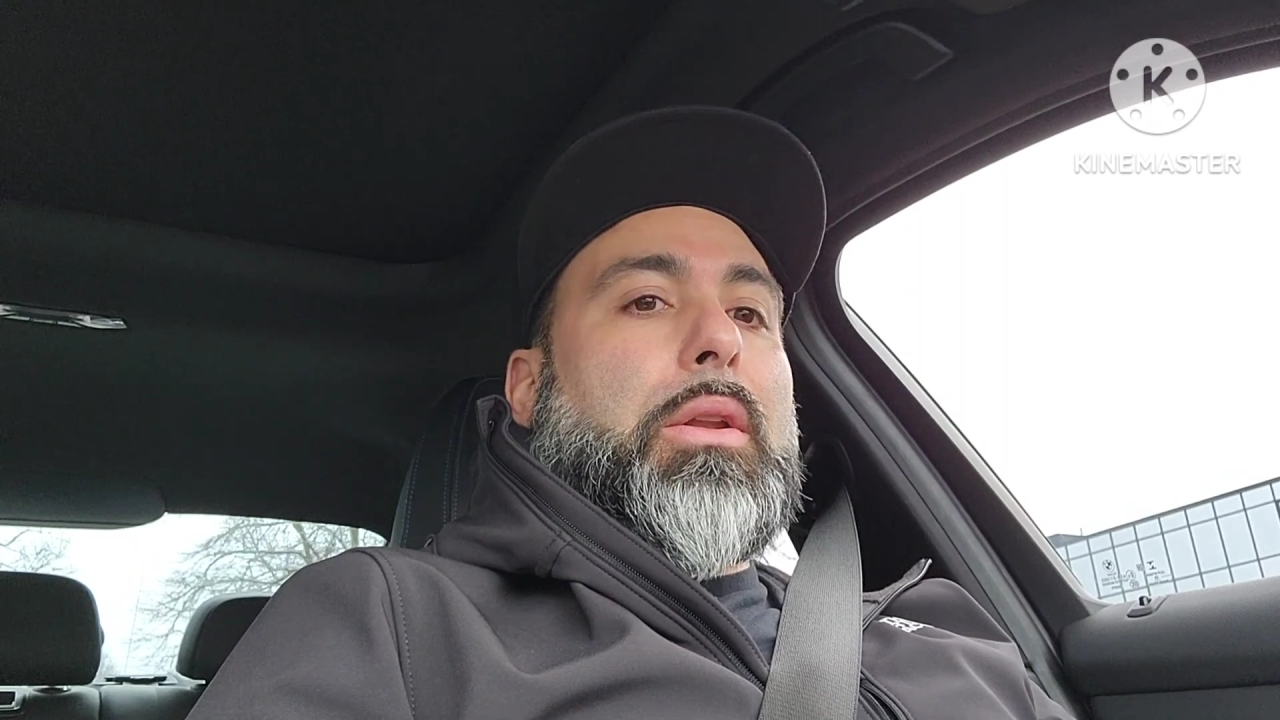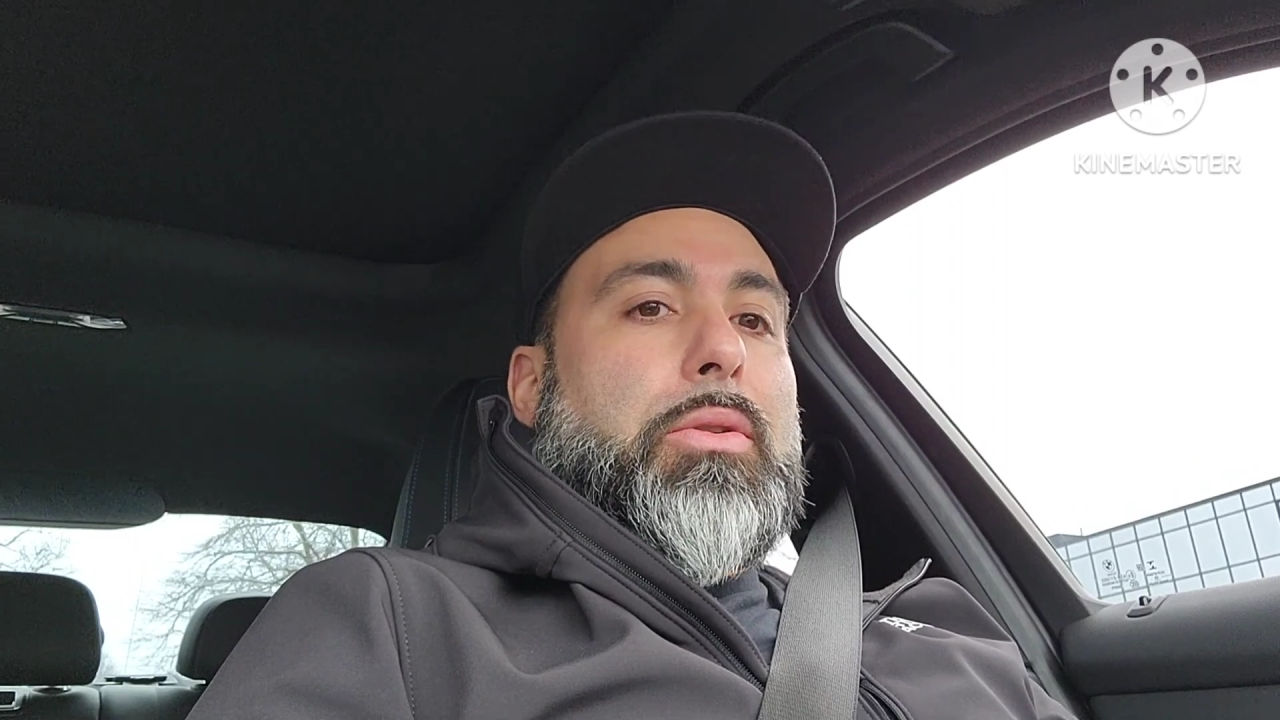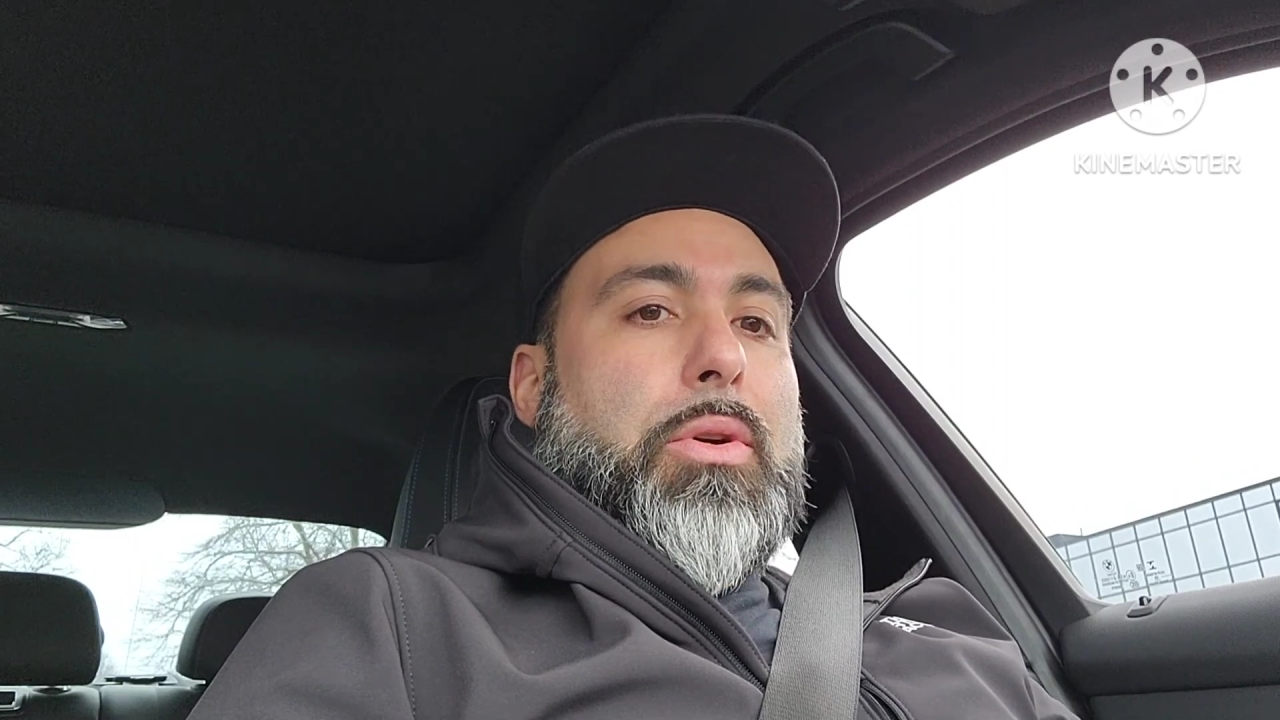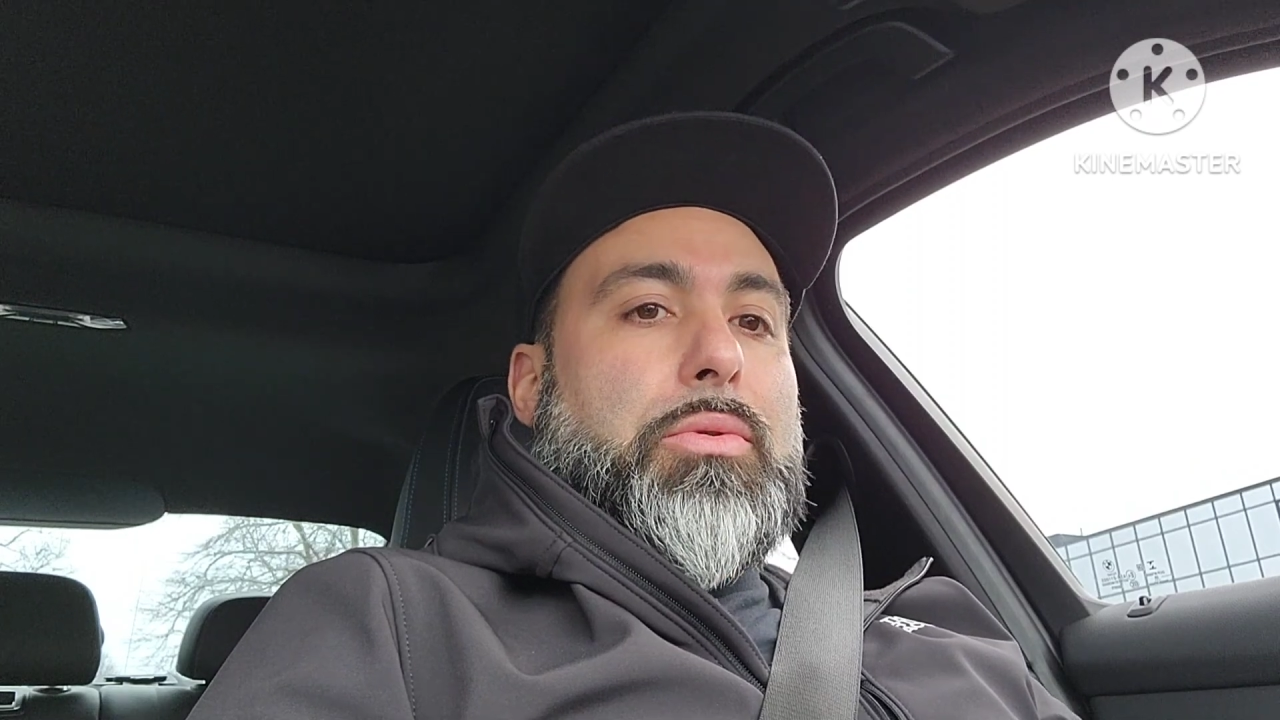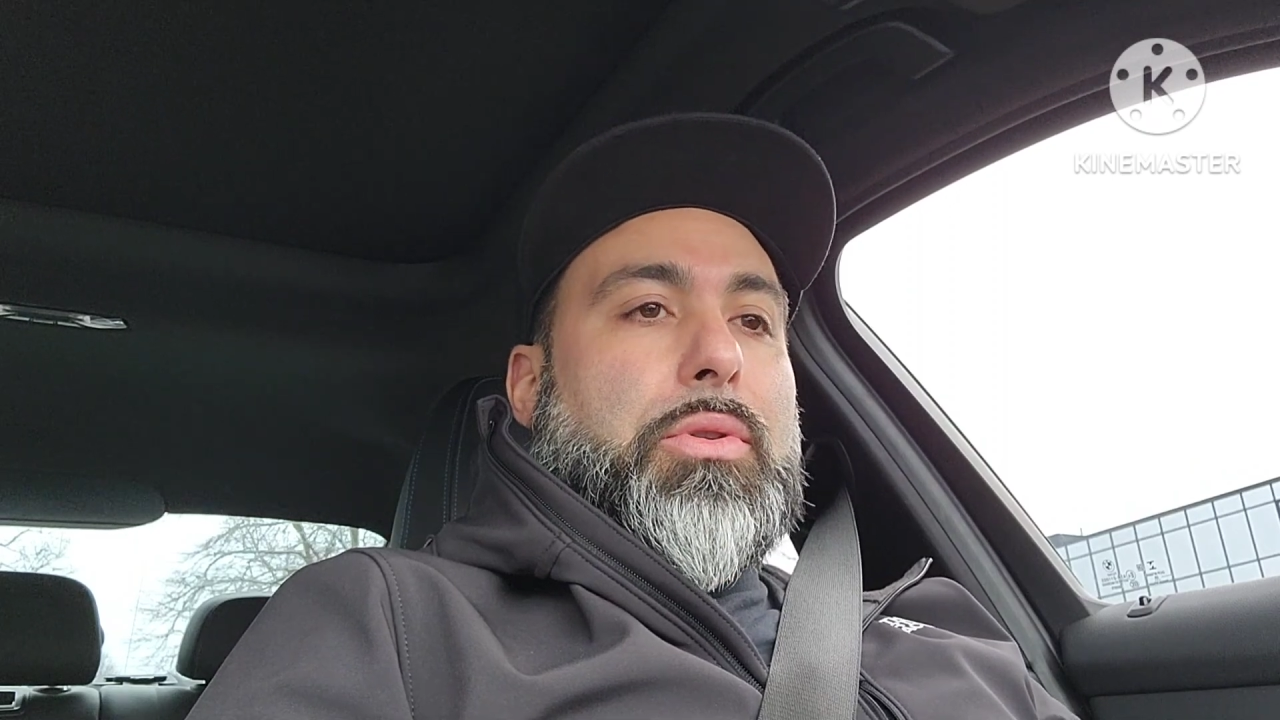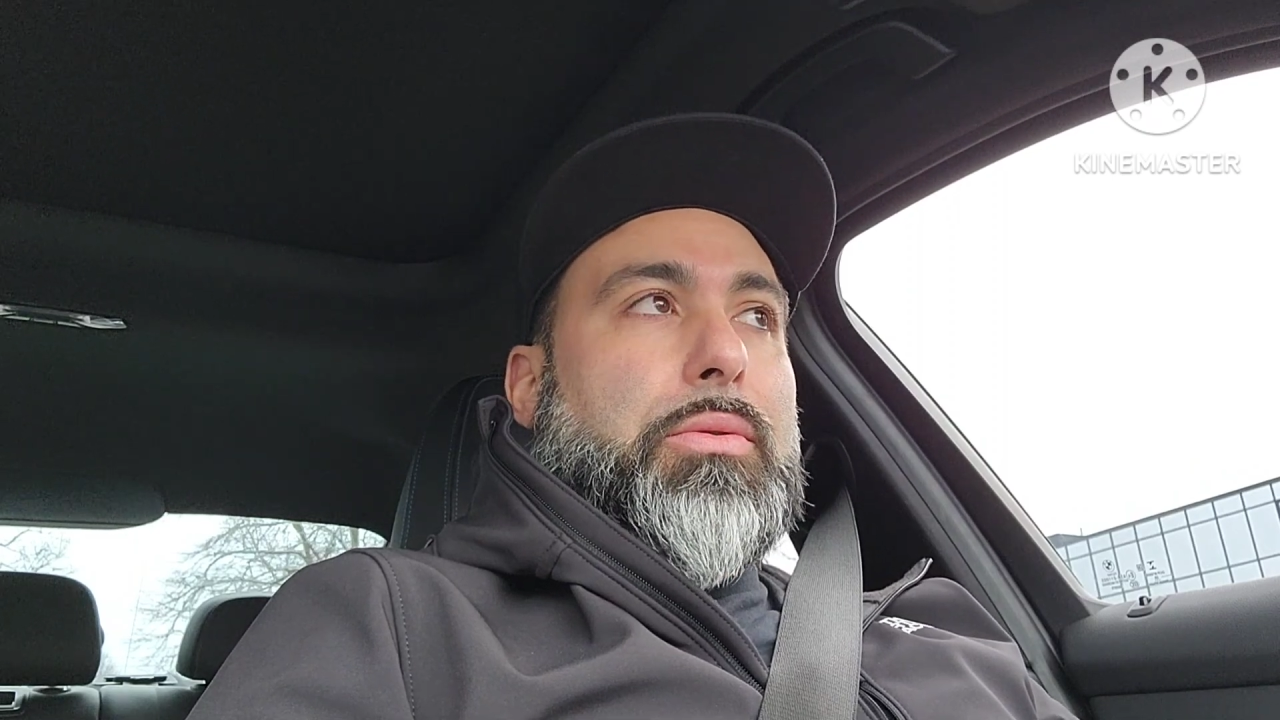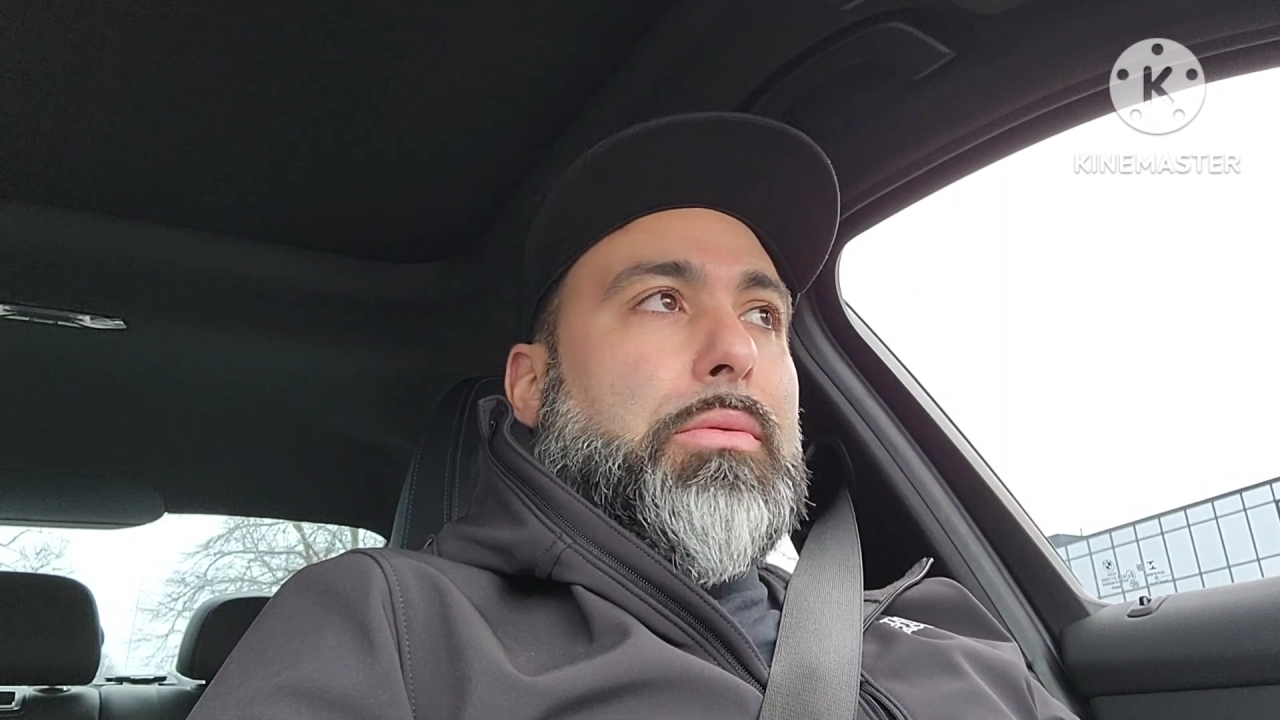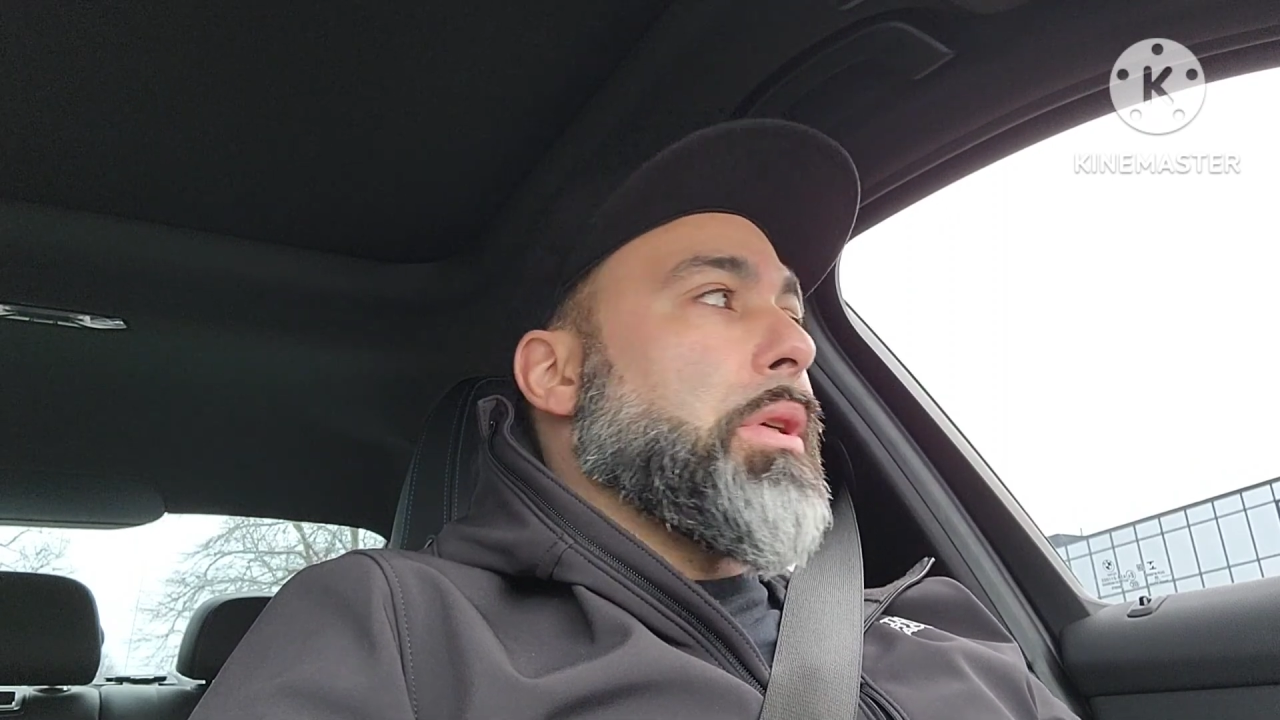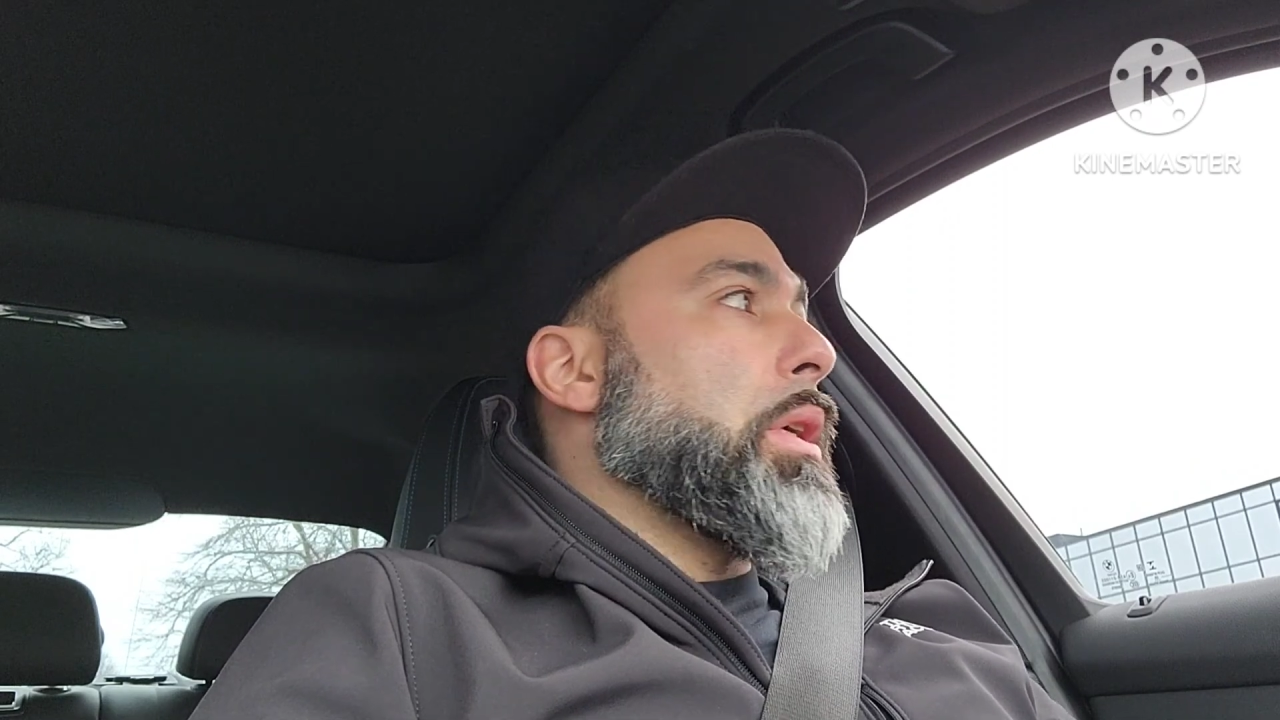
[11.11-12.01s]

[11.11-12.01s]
no tune.